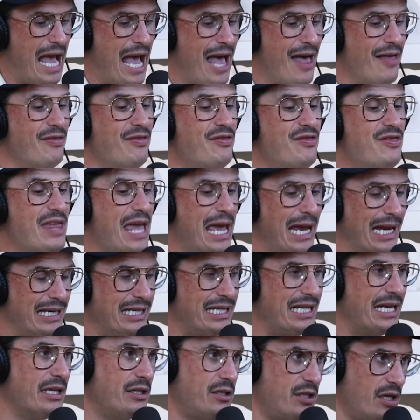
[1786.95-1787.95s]
And
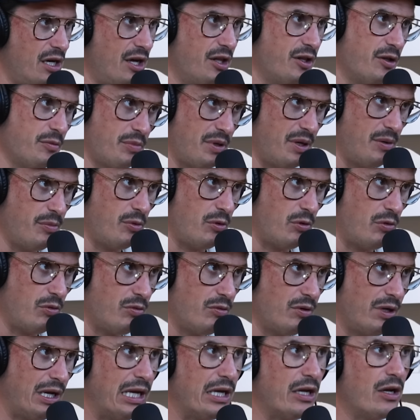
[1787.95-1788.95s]
then get to other people
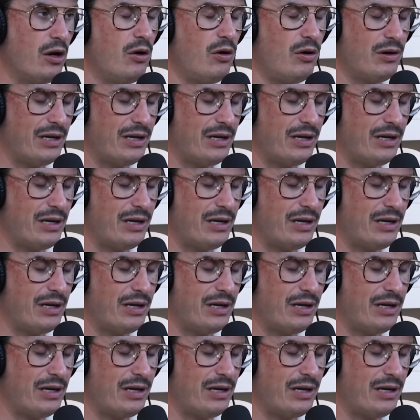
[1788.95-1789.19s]
and go,